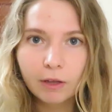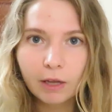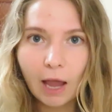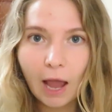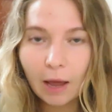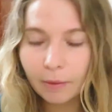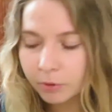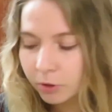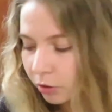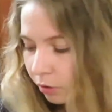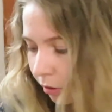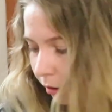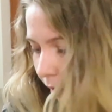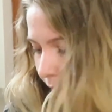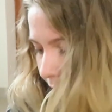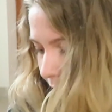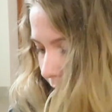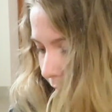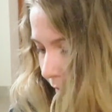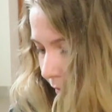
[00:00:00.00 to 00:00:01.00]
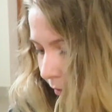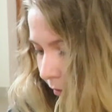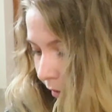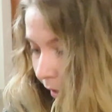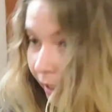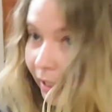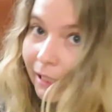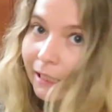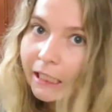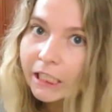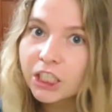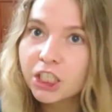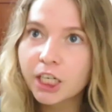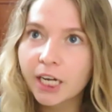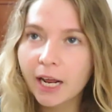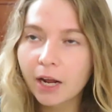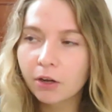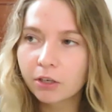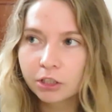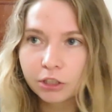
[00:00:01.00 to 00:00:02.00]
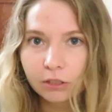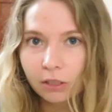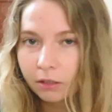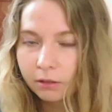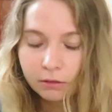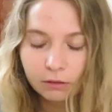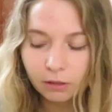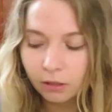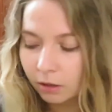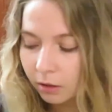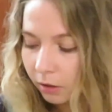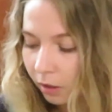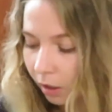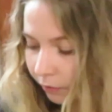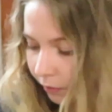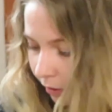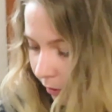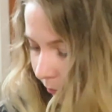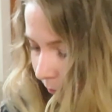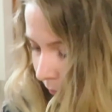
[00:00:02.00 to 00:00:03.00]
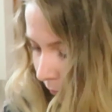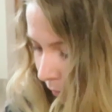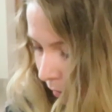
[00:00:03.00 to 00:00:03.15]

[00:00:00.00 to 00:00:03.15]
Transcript: I absolutely love it, and clearing out, I just love it.